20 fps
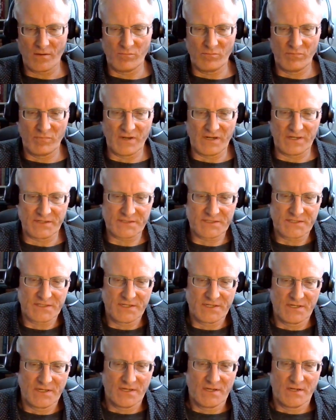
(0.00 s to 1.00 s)
but
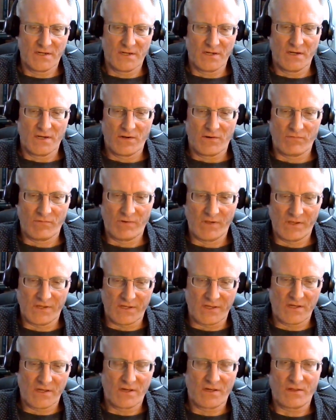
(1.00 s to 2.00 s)

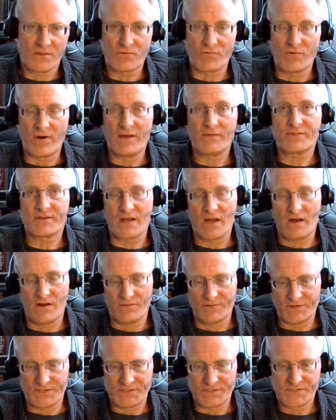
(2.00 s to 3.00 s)
really throughout the
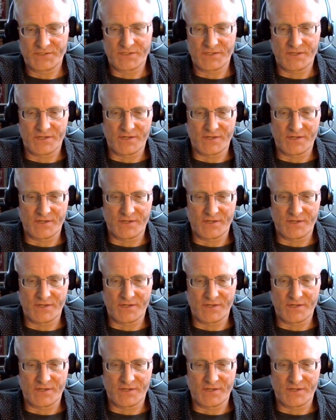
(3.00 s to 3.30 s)
colonies,